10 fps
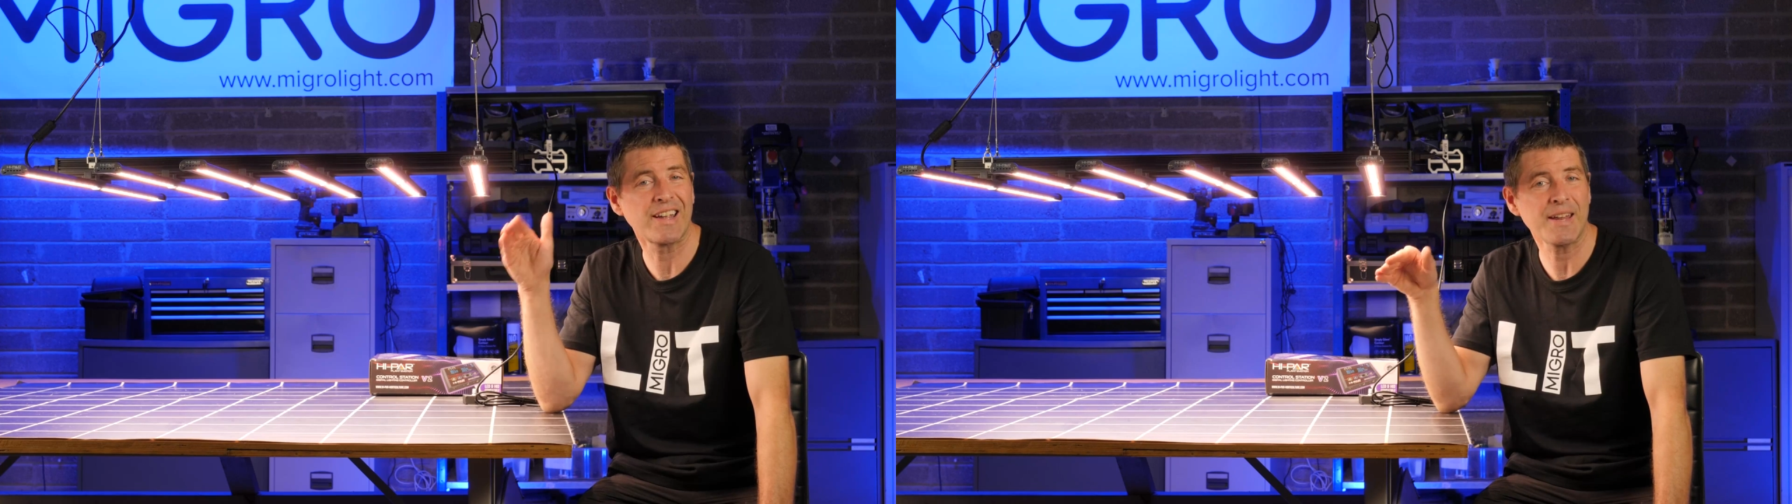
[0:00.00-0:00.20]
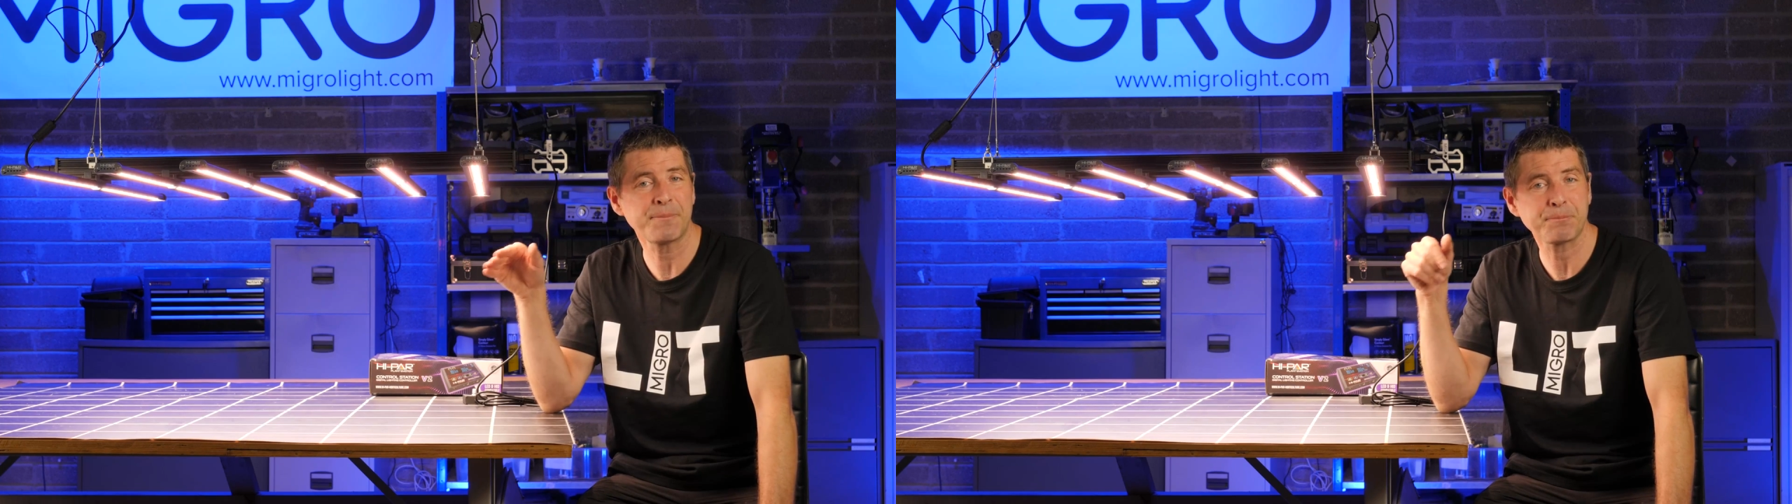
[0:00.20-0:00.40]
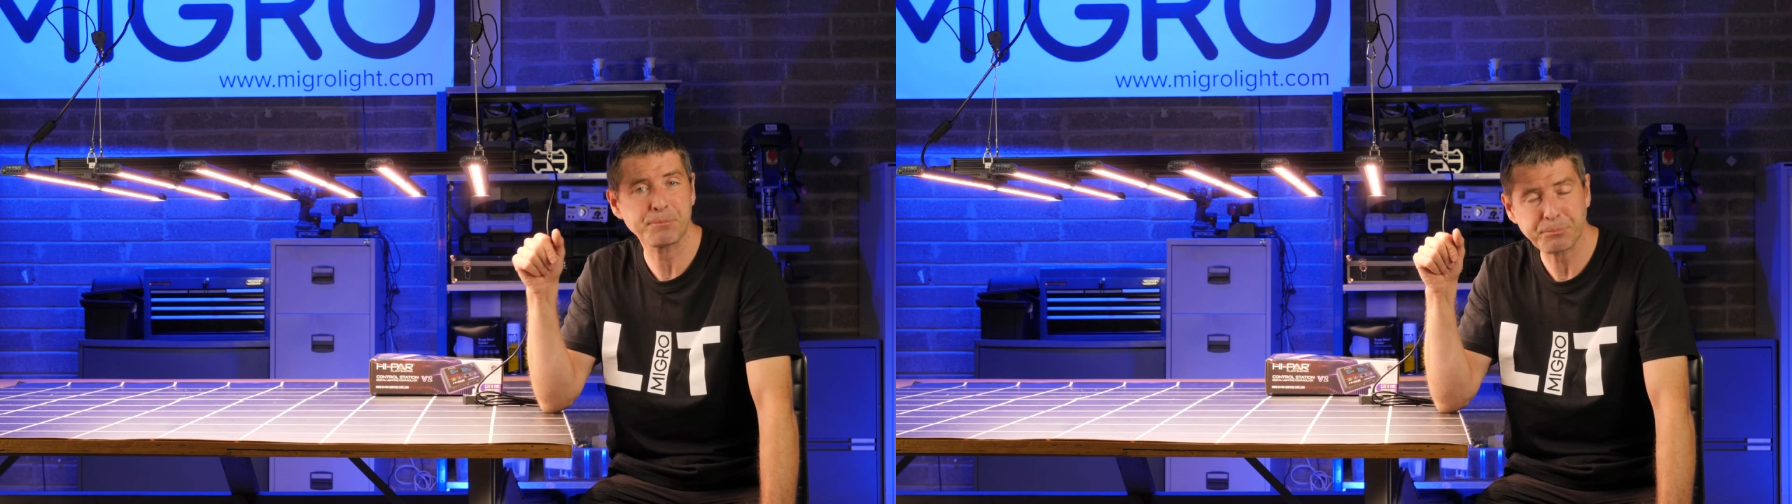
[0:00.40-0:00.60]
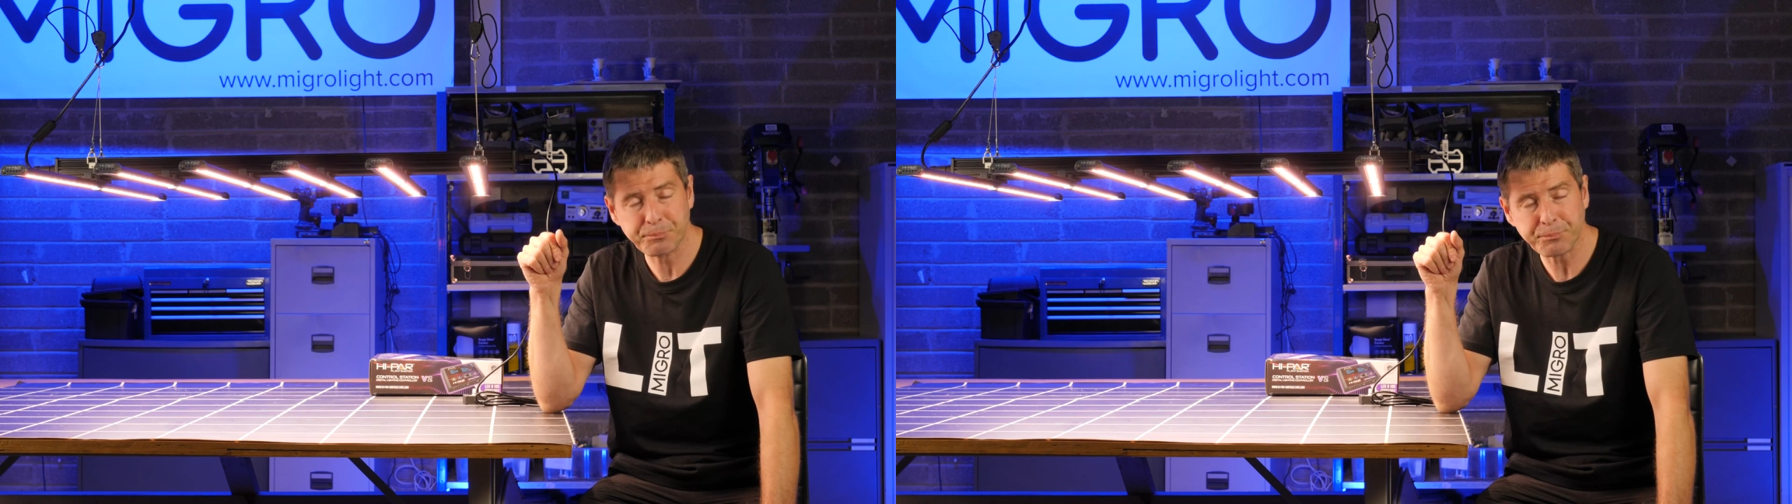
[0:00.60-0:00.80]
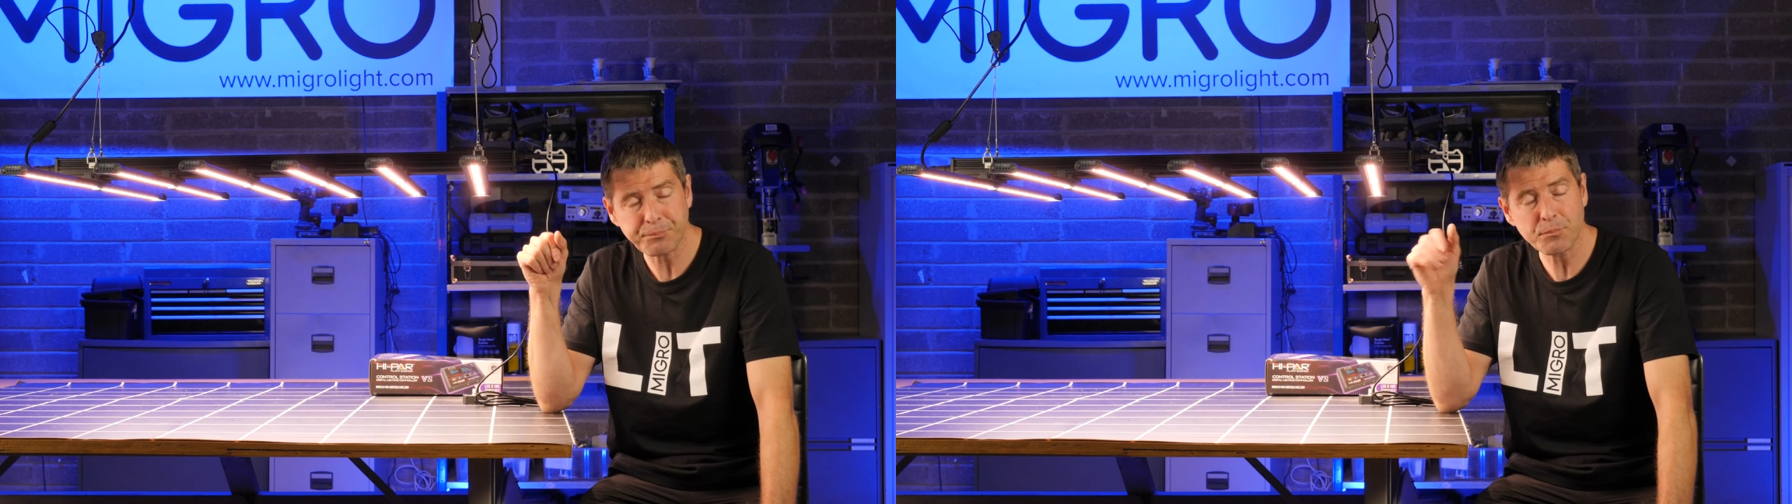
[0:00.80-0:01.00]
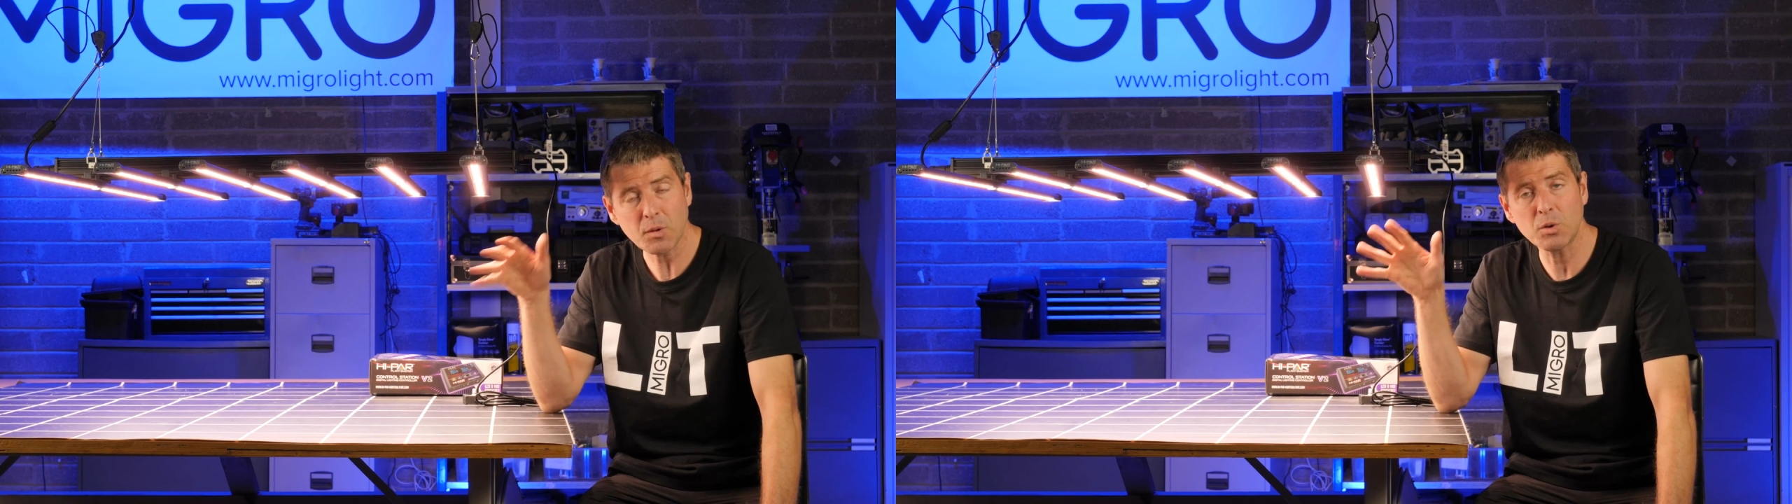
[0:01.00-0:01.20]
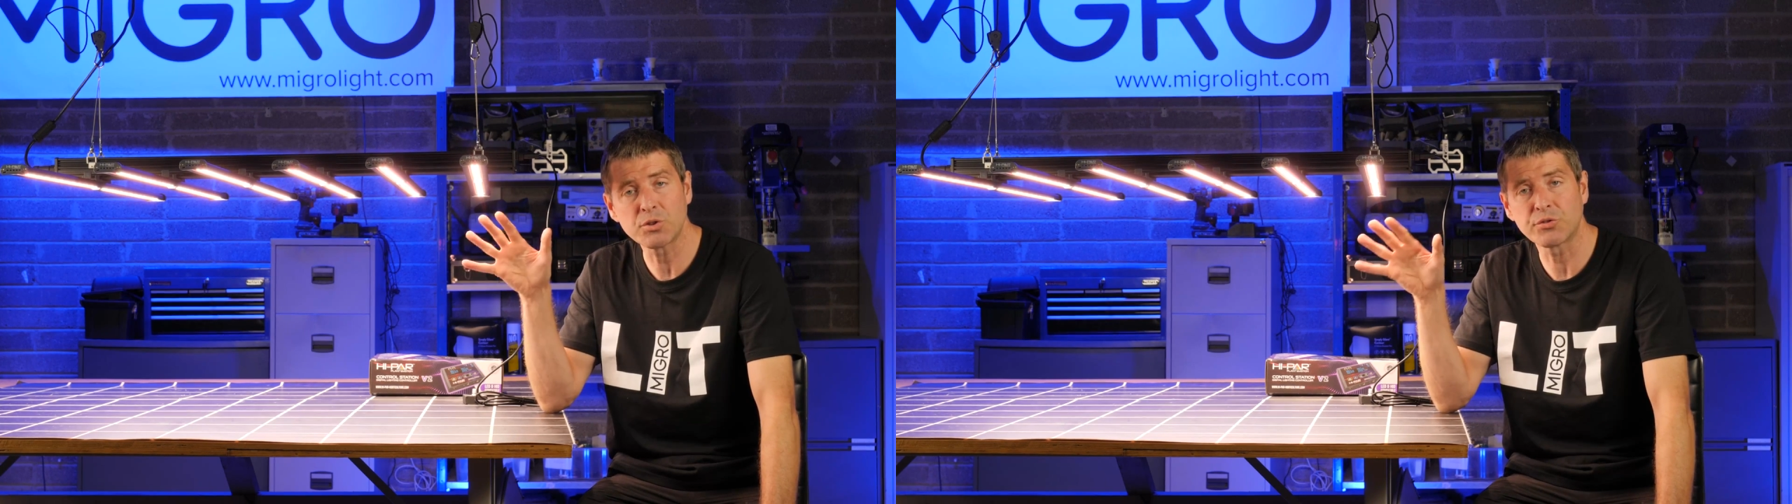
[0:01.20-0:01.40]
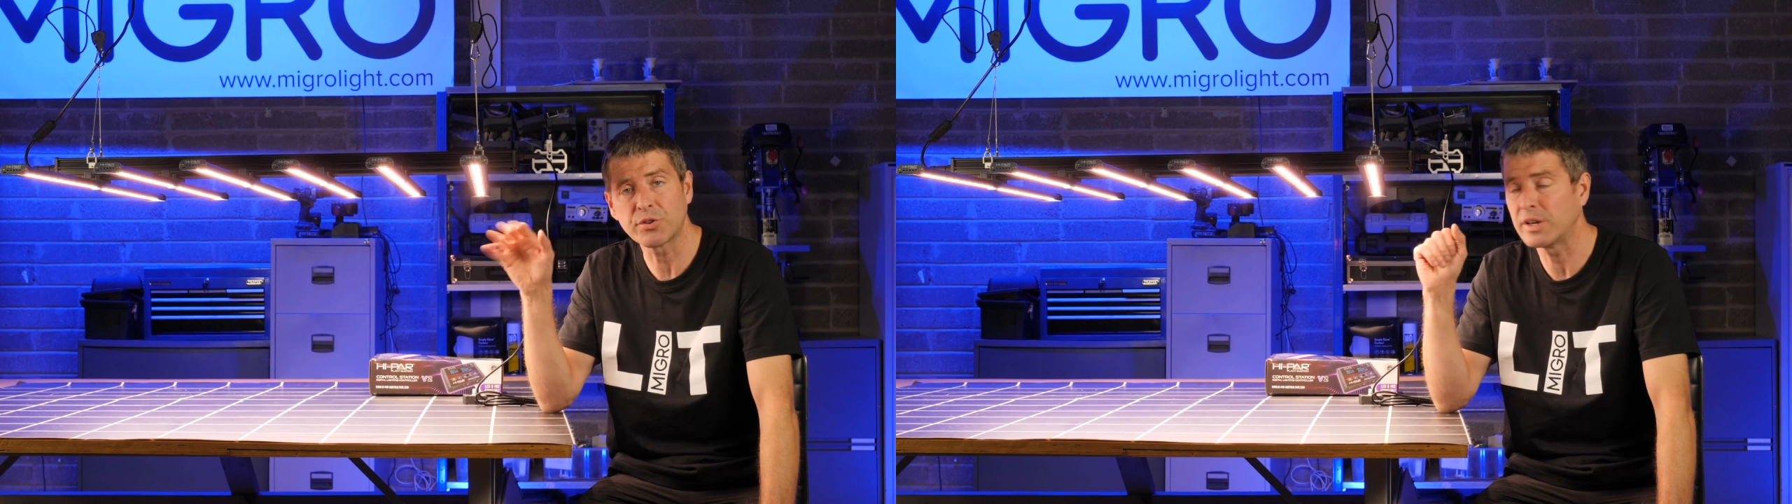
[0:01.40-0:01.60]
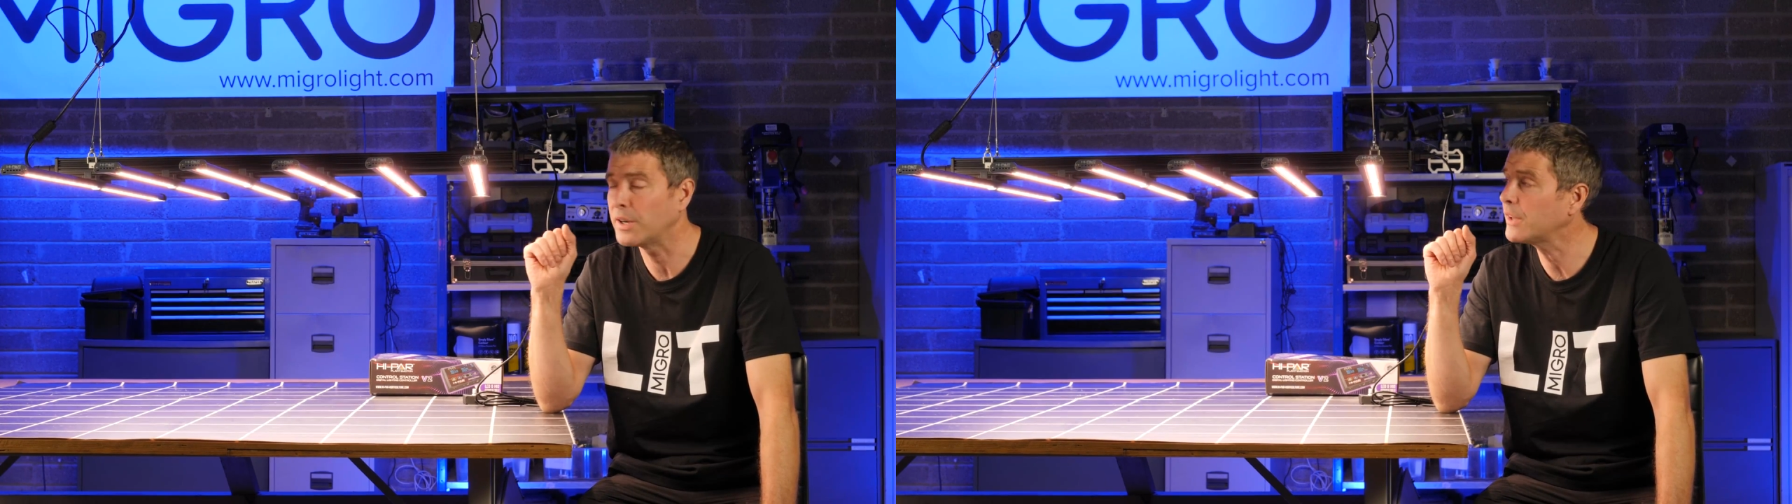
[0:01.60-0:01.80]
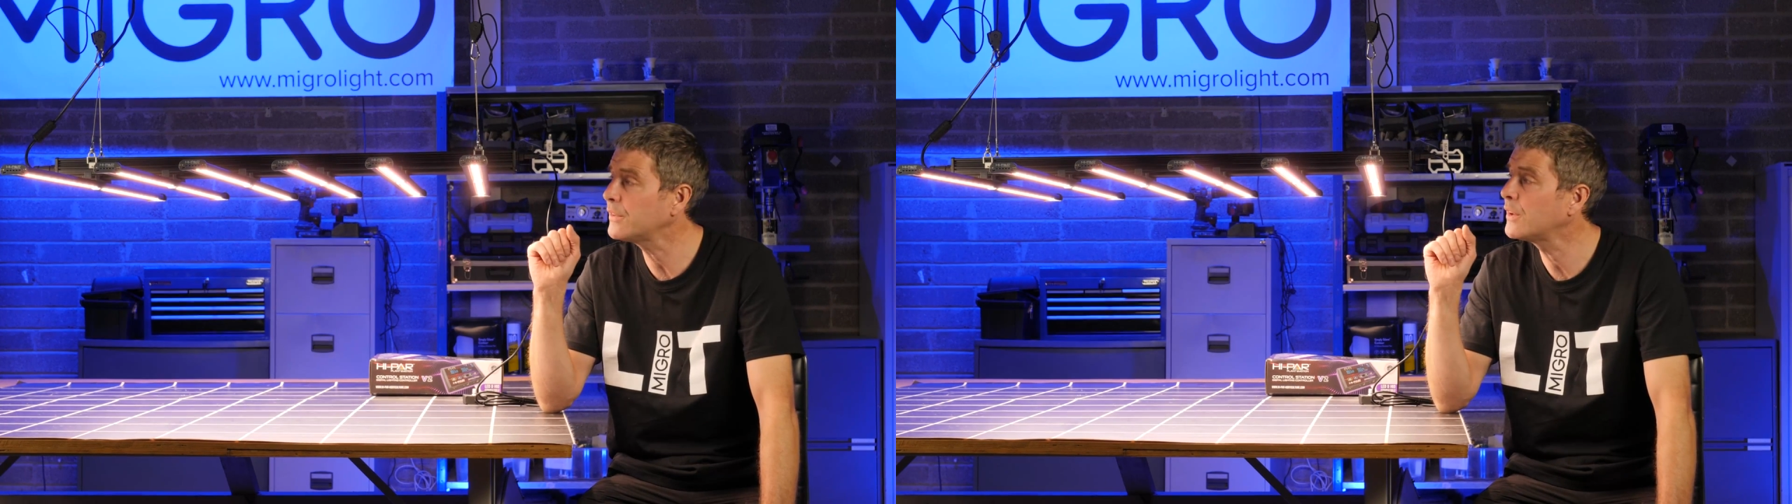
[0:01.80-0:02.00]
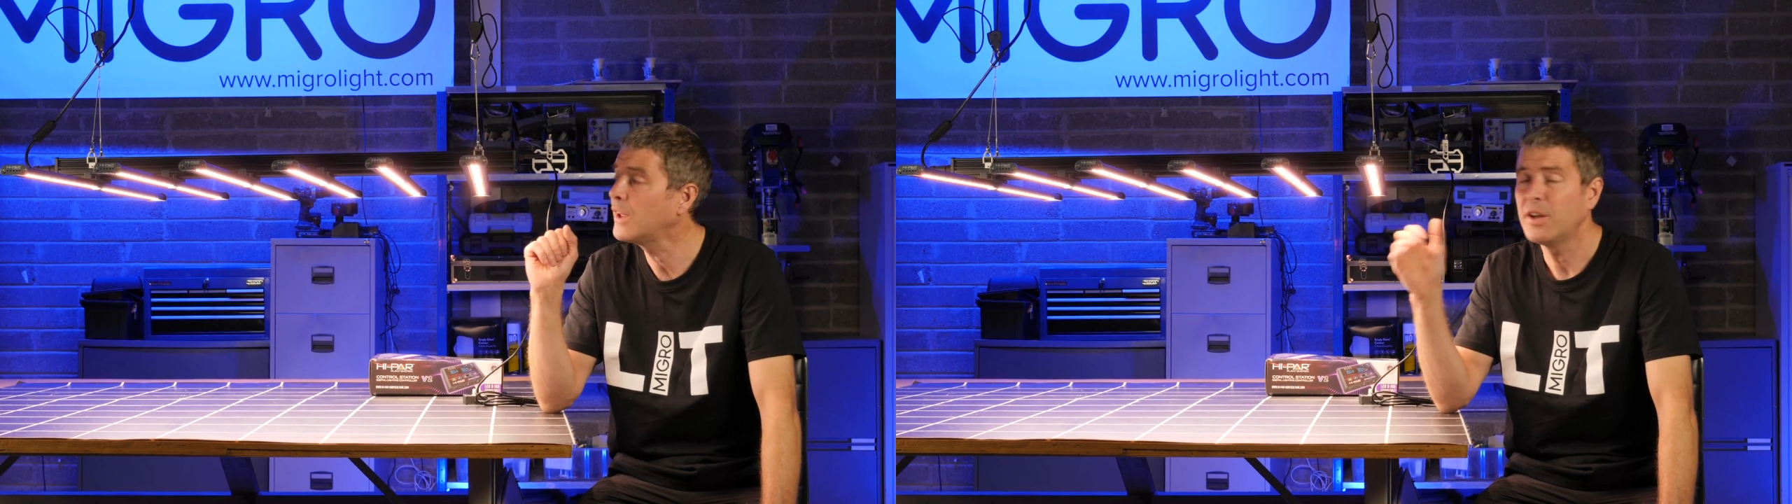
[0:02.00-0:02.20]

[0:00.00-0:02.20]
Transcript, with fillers: again, which is really nice.